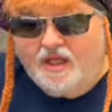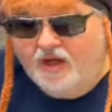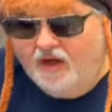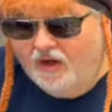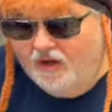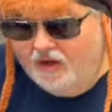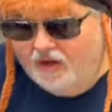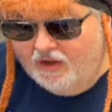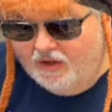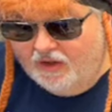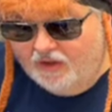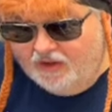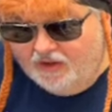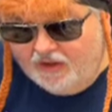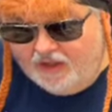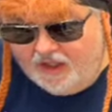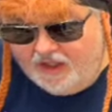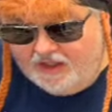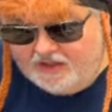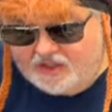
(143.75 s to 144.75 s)
are
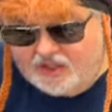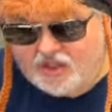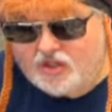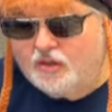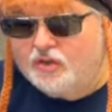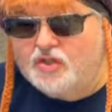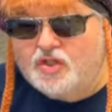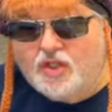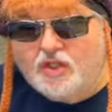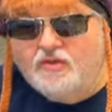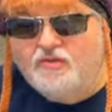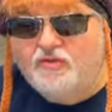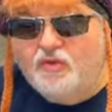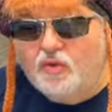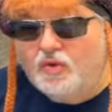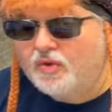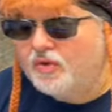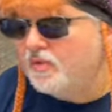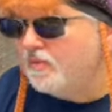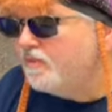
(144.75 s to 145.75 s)
uh, searching
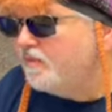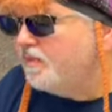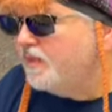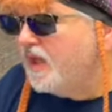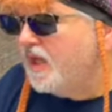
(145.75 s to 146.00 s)
for them